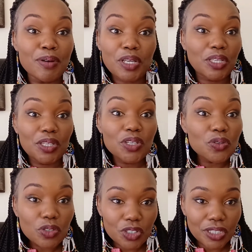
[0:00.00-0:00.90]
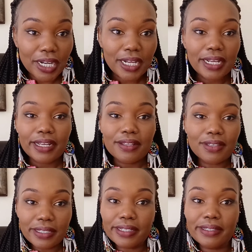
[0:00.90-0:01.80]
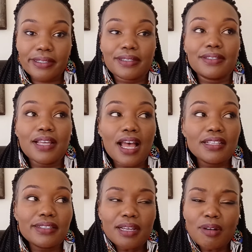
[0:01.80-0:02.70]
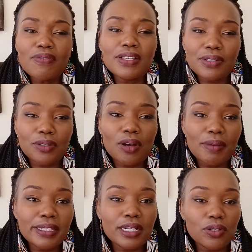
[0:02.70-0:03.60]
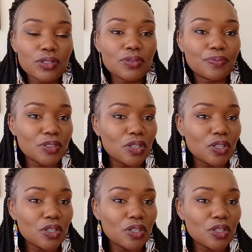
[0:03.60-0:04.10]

huge. This is some of these requirements are not,